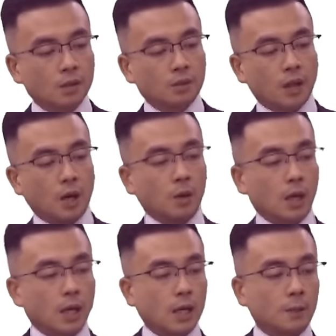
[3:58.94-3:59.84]
Now,
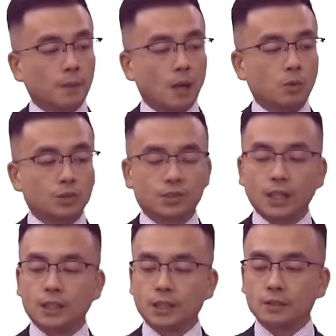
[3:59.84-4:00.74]
I would
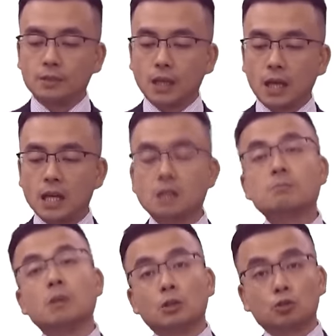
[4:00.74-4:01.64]
say that how
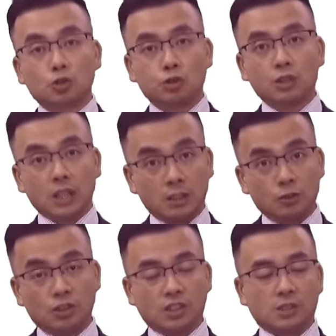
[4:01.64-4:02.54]
much
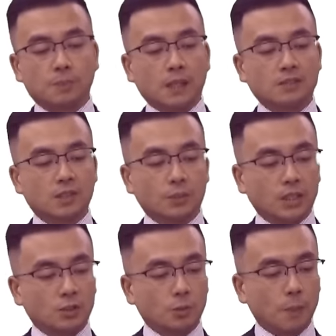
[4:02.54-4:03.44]
interest expense that we
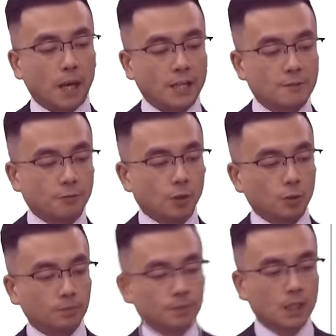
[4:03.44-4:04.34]
need to pay for